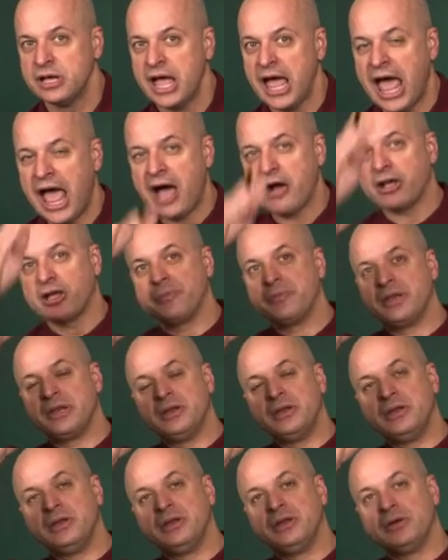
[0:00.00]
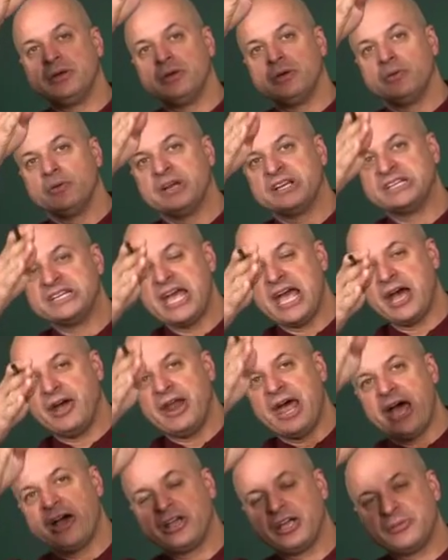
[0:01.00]
How come it went down?
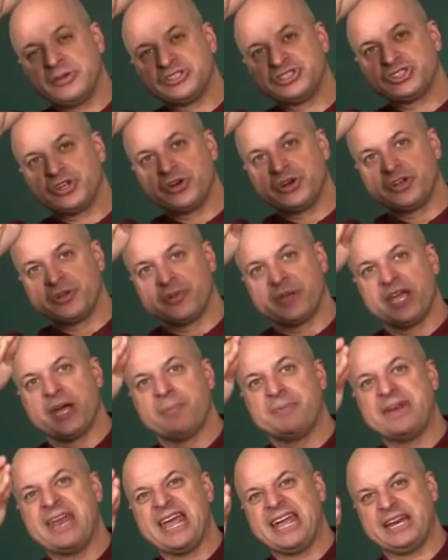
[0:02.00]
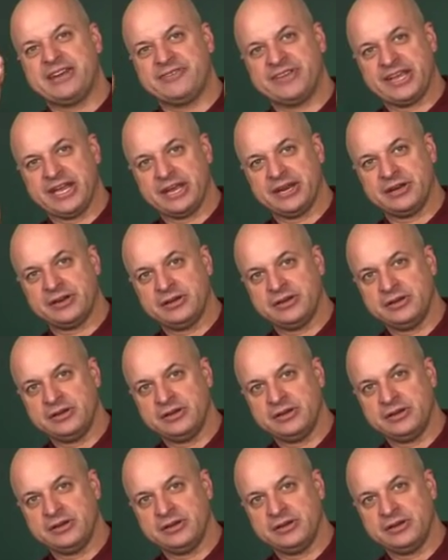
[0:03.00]
How come it started to become negative again?